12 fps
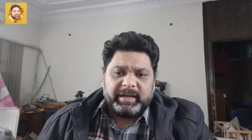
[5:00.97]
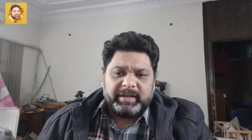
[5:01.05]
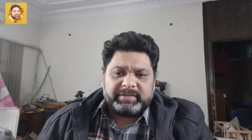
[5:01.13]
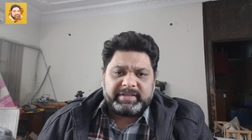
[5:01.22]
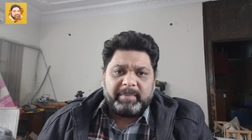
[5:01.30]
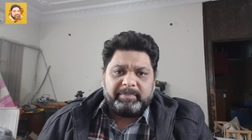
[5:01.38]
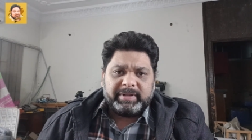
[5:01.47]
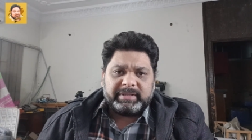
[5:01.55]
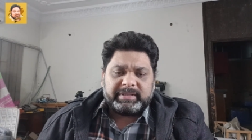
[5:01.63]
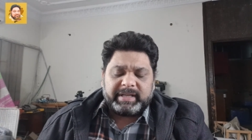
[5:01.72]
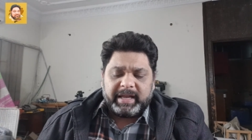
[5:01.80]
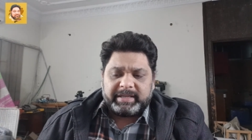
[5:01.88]
sample
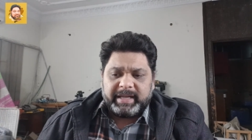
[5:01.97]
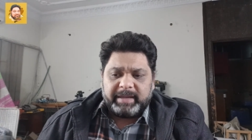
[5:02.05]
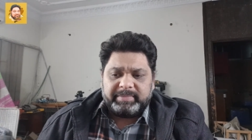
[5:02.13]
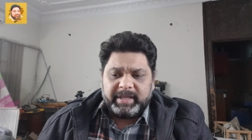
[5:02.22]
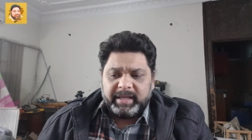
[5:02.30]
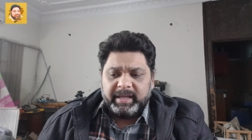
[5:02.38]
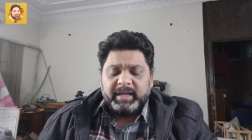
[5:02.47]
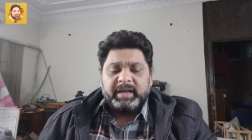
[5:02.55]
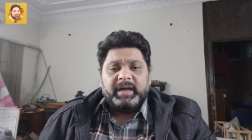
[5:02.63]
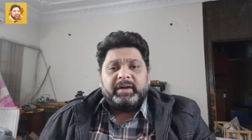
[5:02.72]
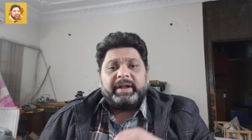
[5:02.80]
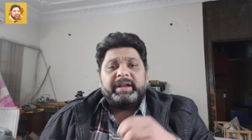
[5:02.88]
type thing,
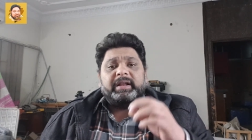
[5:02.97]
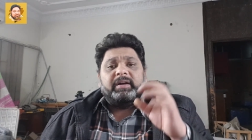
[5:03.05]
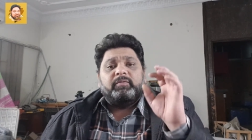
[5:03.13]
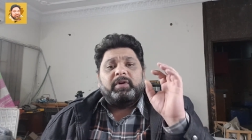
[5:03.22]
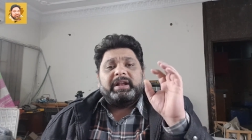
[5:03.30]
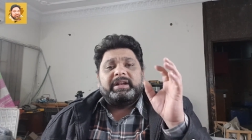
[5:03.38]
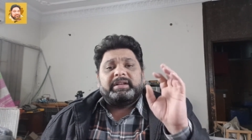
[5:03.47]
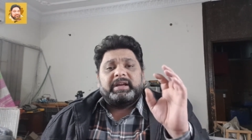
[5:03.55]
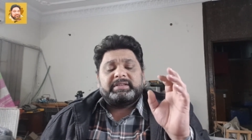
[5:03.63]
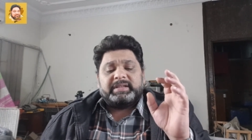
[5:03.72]
right? What it does